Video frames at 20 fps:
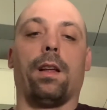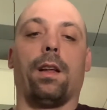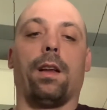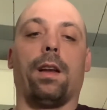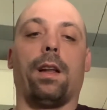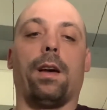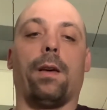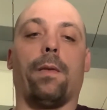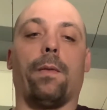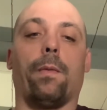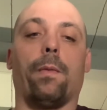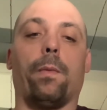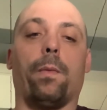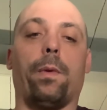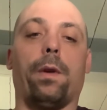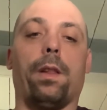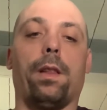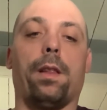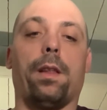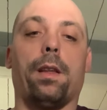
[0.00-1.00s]
Now,
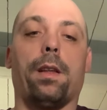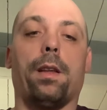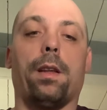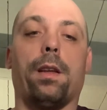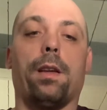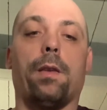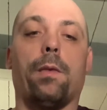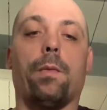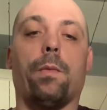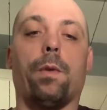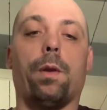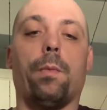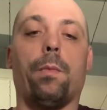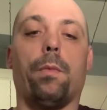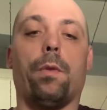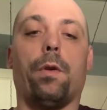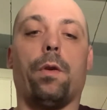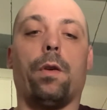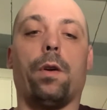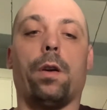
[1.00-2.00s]
with One
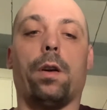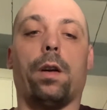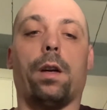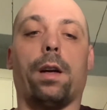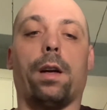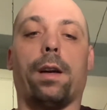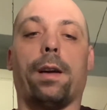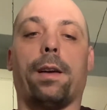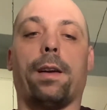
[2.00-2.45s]
More,